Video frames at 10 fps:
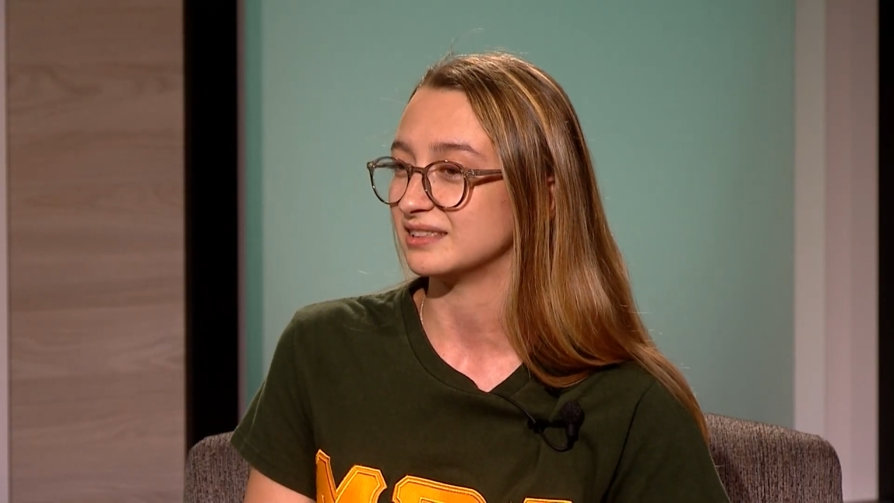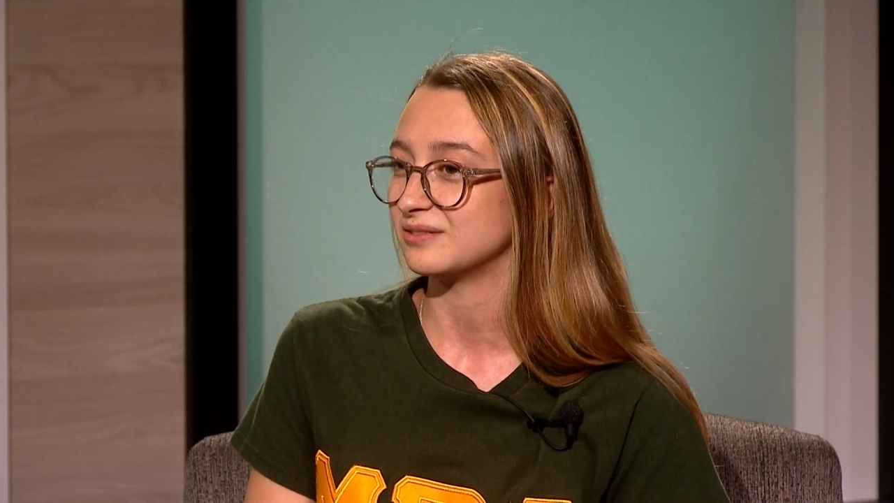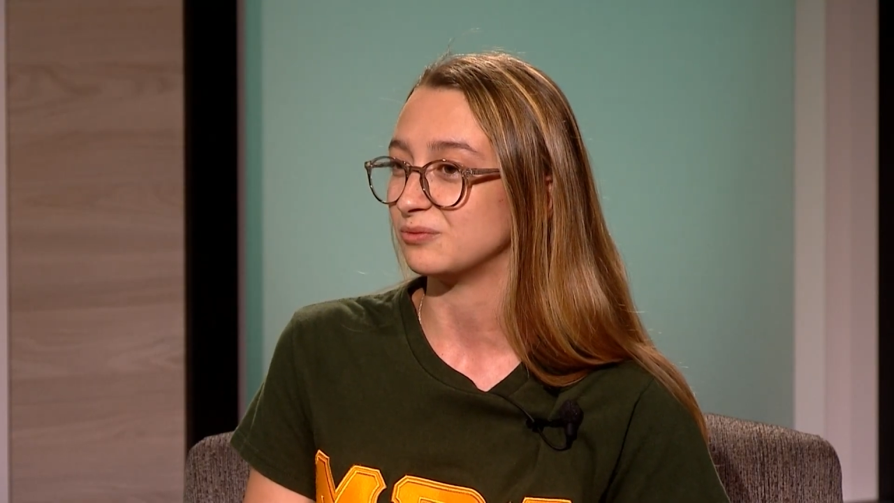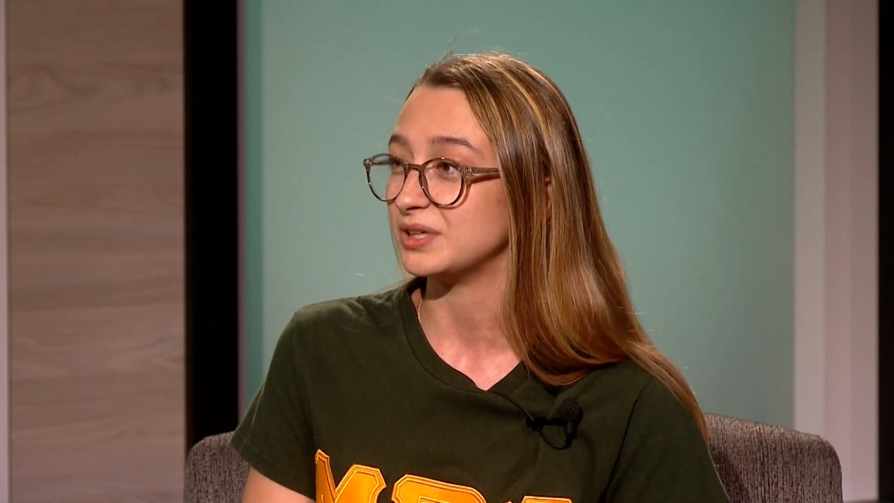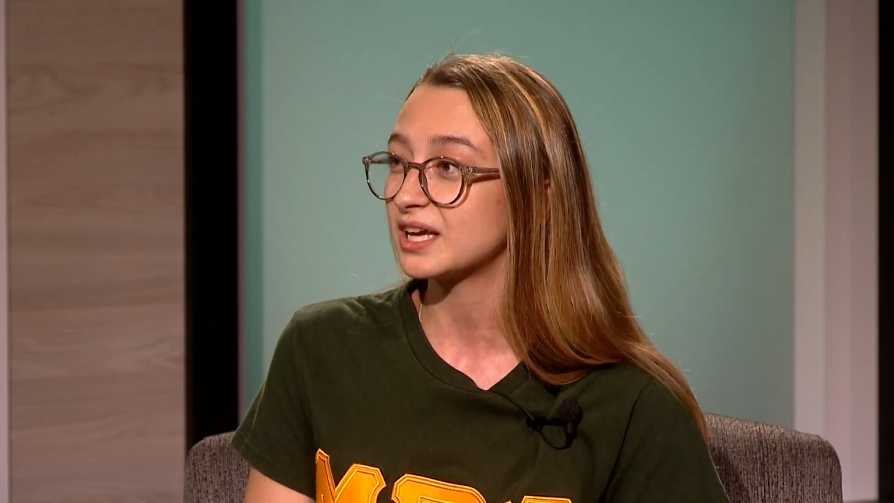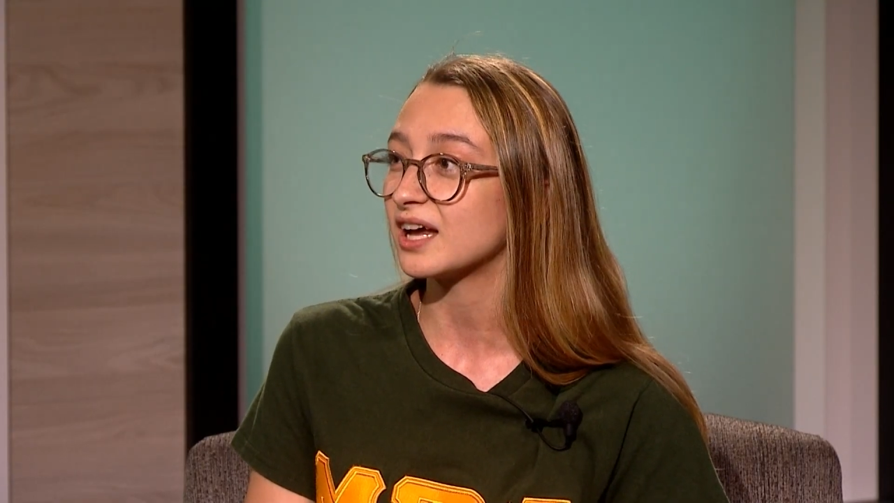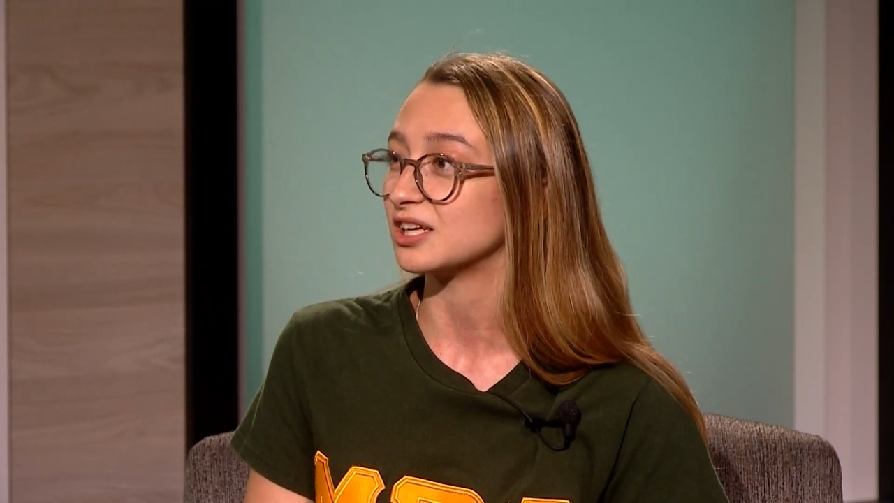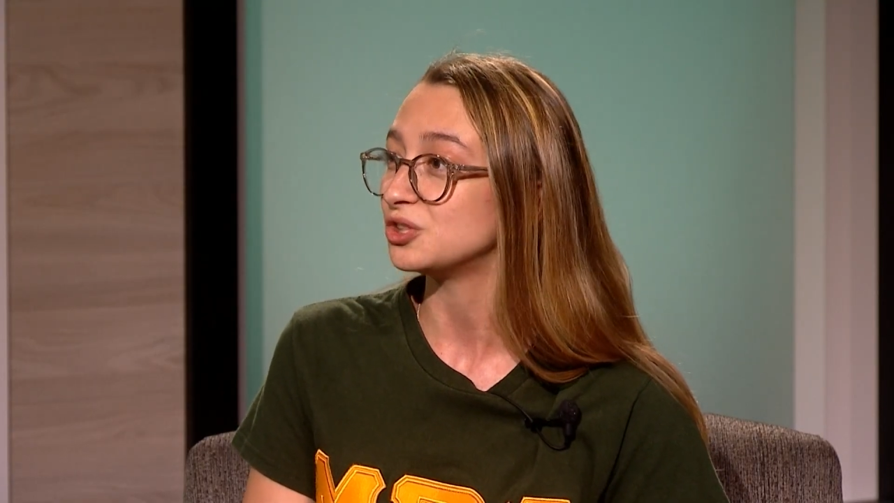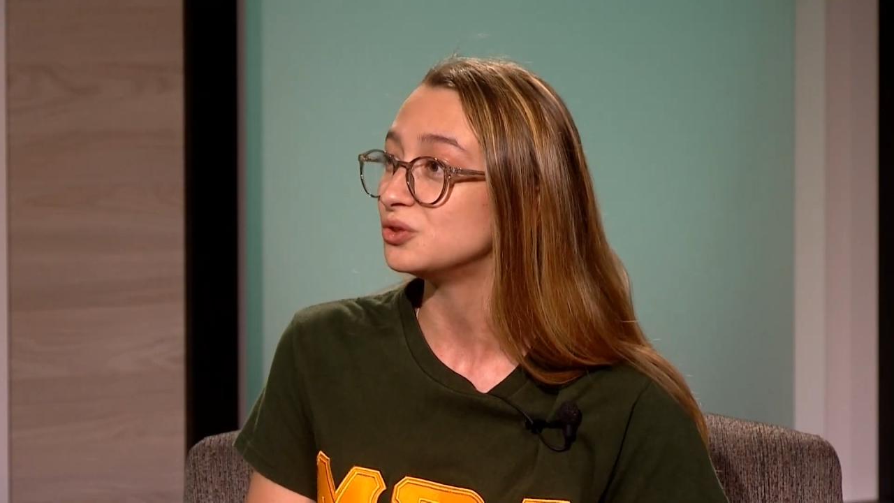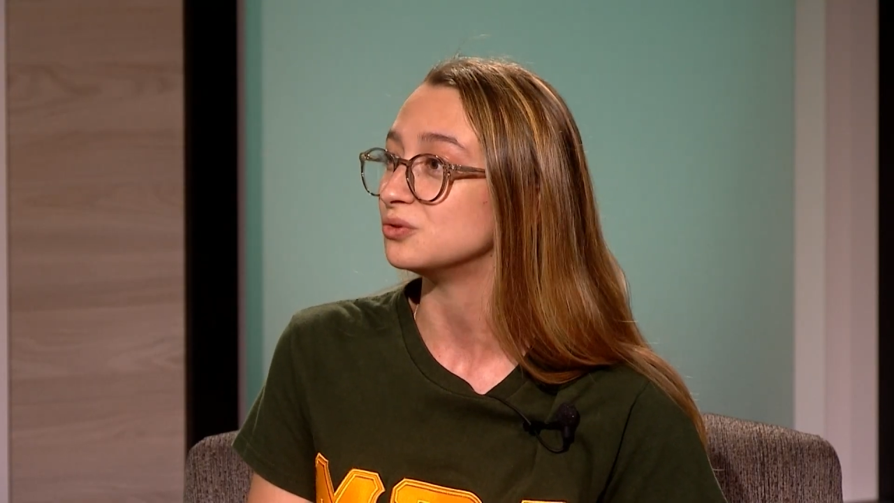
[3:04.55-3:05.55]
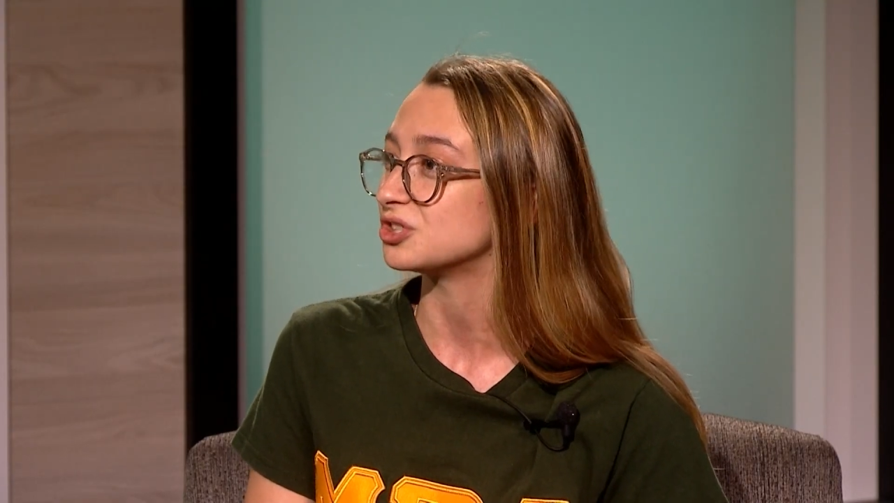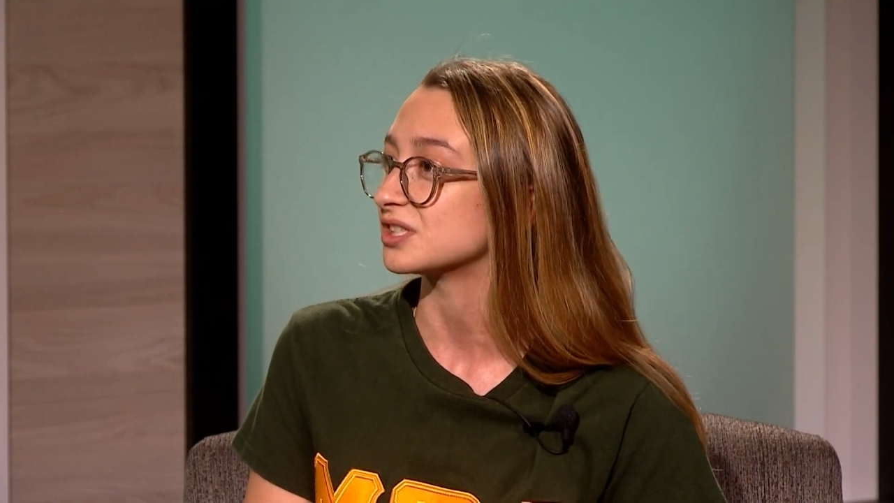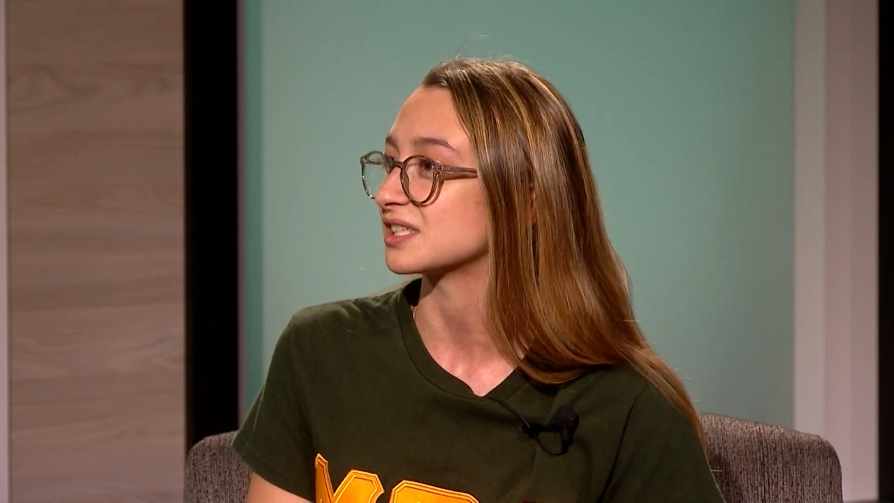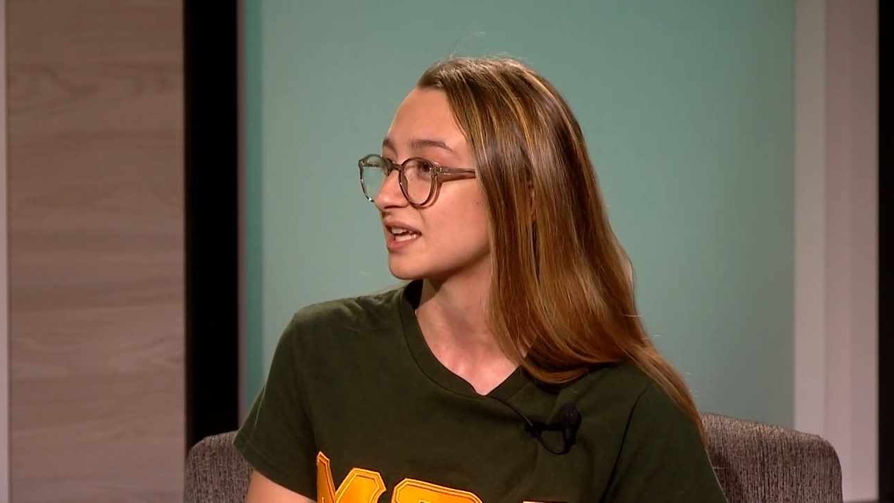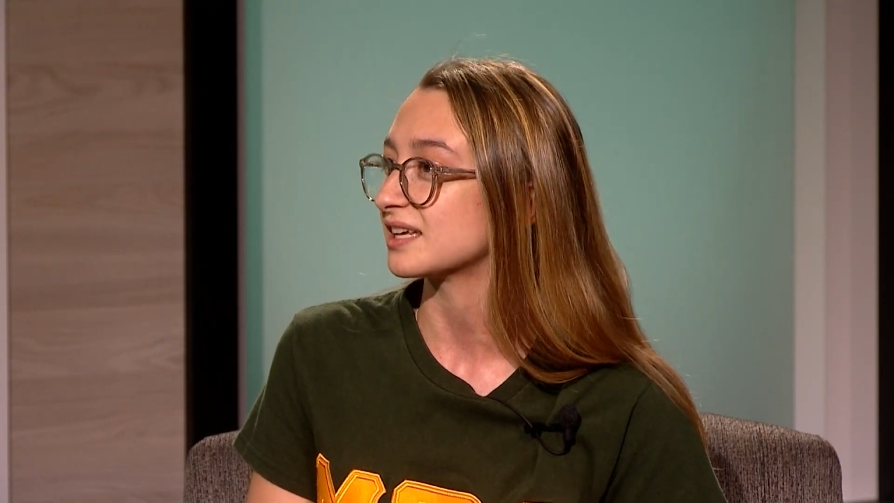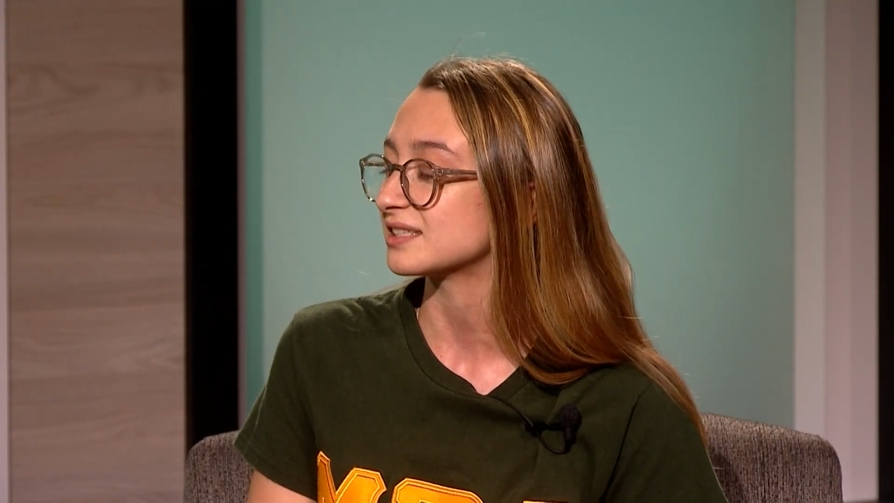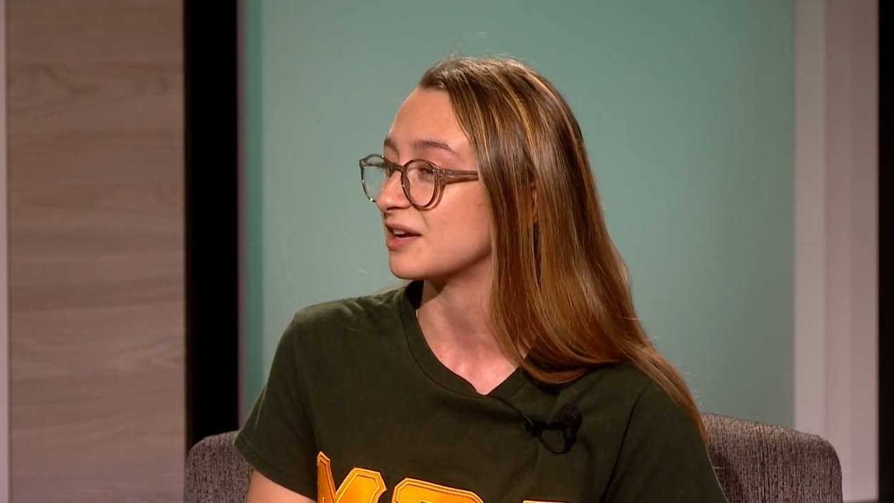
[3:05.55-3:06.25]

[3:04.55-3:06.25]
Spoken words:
we got a huge success.